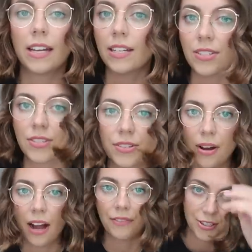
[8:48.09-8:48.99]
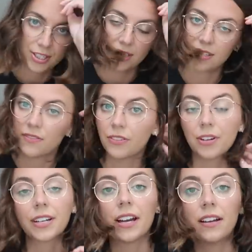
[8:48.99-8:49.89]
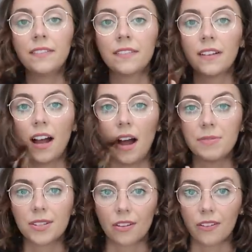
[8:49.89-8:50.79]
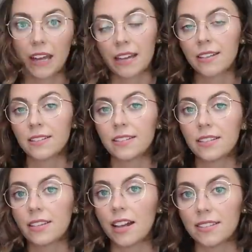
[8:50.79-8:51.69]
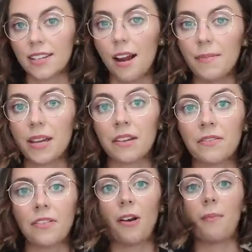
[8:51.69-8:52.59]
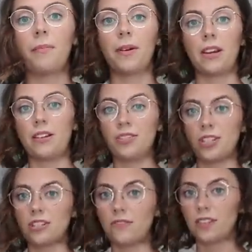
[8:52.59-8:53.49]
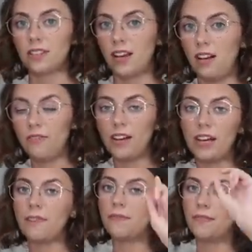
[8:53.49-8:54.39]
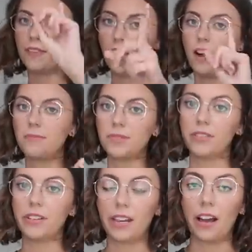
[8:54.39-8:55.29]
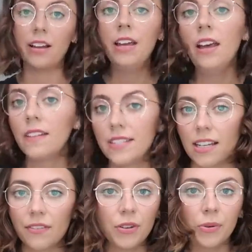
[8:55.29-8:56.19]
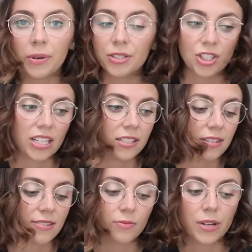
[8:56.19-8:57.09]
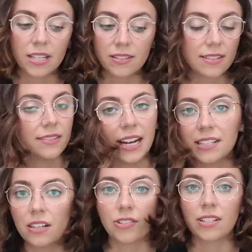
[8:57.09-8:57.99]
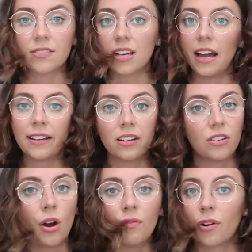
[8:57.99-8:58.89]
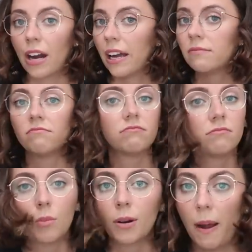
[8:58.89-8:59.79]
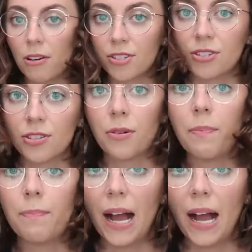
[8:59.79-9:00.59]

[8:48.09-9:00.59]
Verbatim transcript: Is it too hot for jeans in Florida? Absolutely. Did that stop me from putting on jeans for this outfit? absolutely not. Listen, if you want to wear jeans when it's 90 degrees outside, go for it. More power to you.